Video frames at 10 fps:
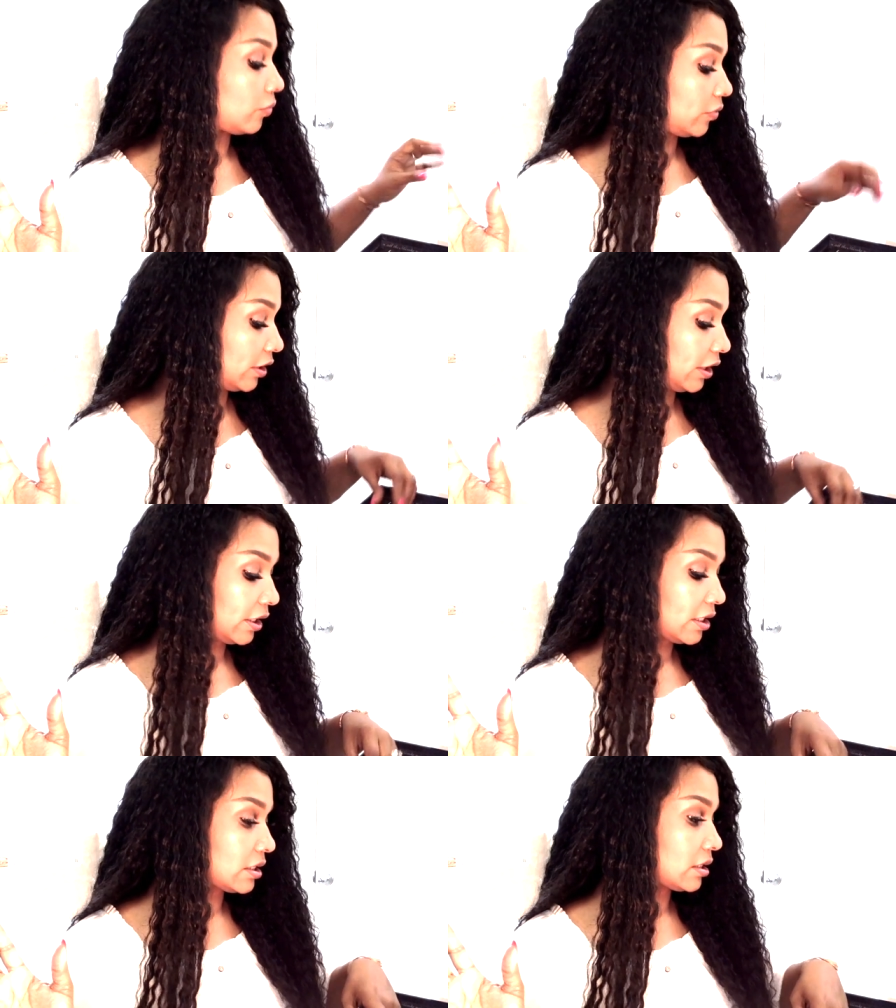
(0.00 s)

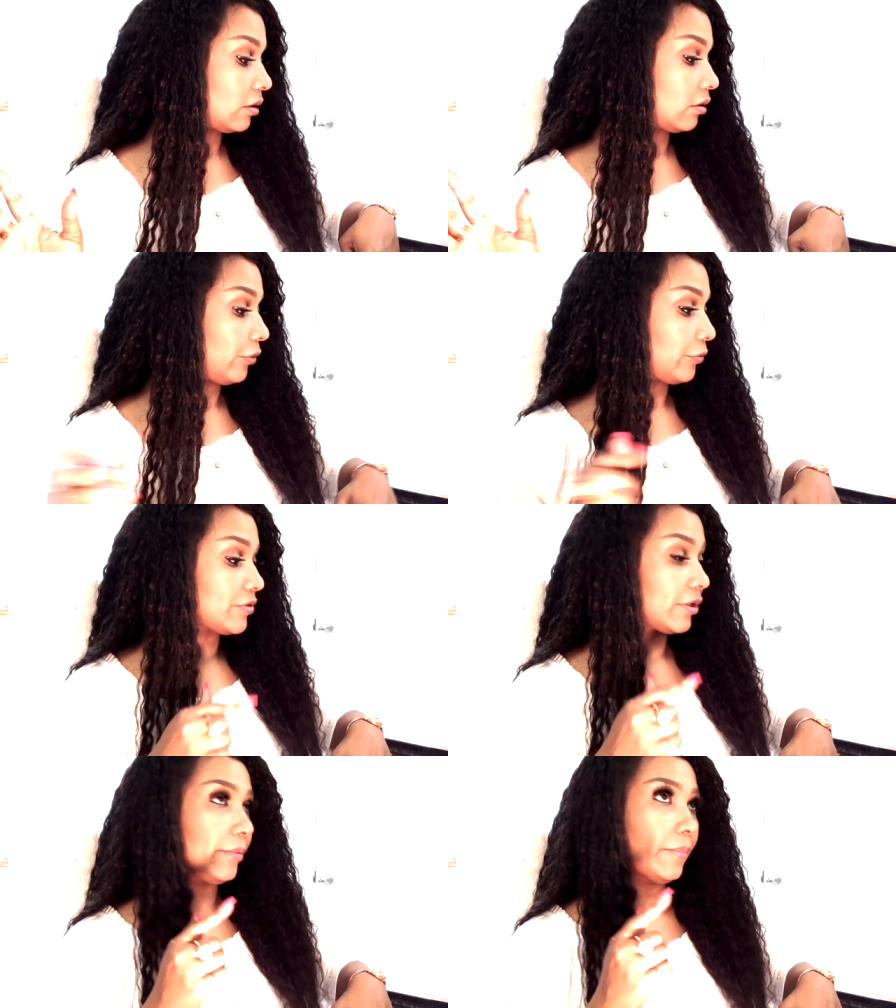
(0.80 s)
these, those
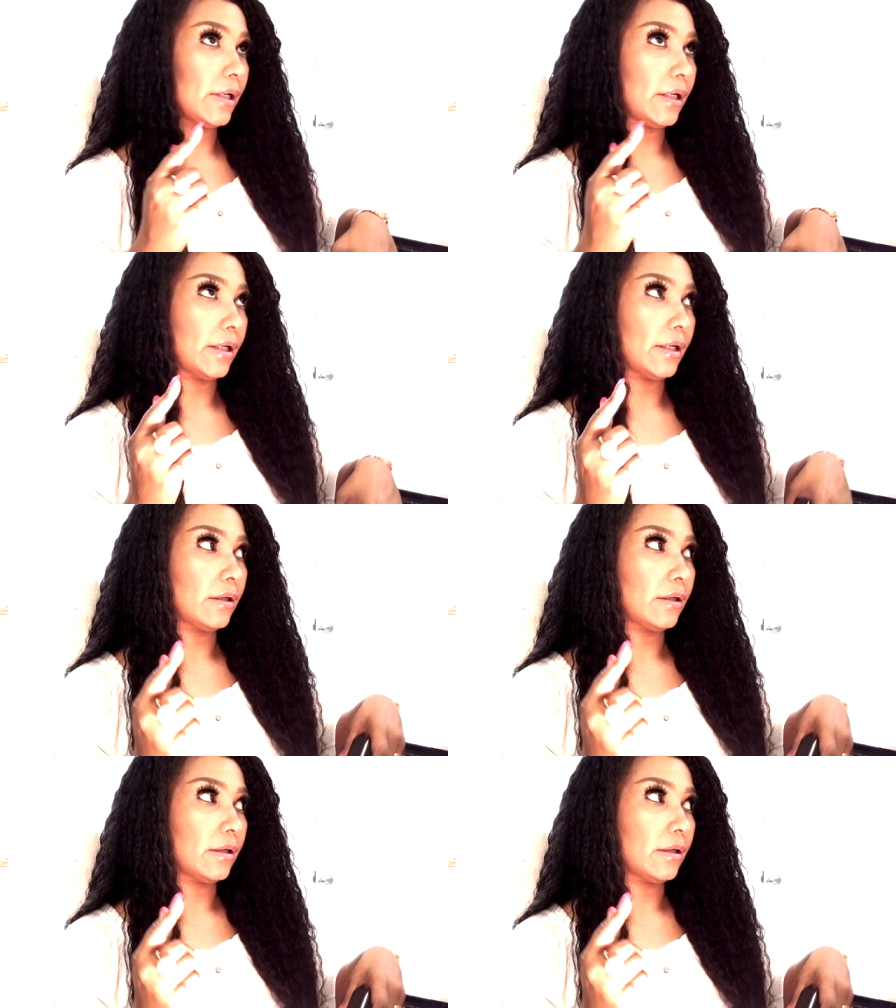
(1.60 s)
in my